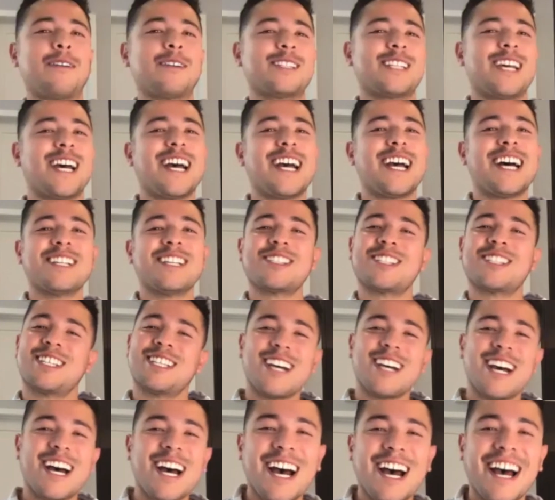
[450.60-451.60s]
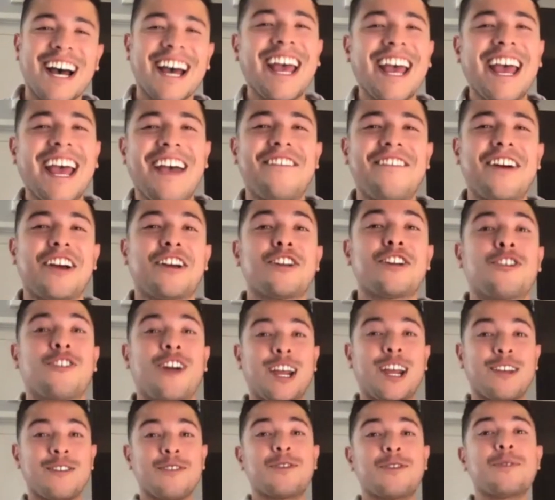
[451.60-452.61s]
I asked if I could
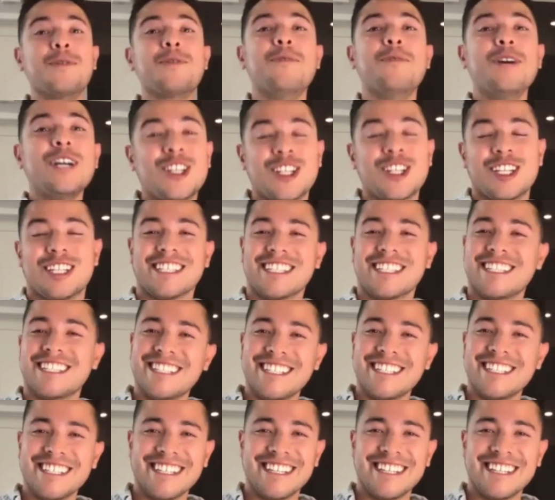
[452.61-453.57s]
grant you three wishes.